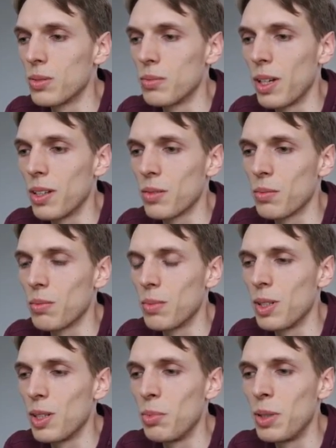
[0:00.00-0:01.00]
make some
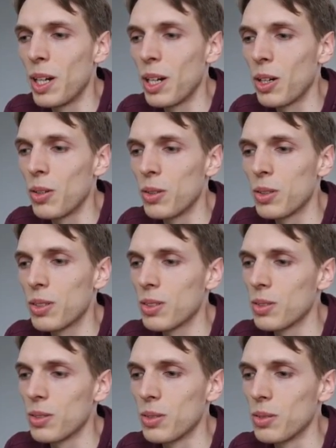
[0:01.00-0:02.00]
API calls
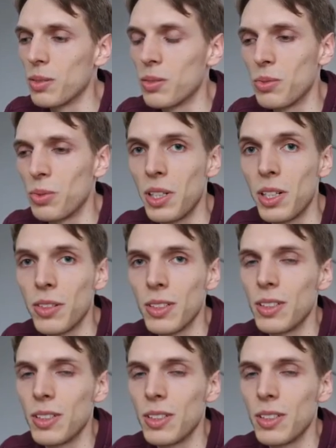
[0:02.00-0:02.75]
or whatever.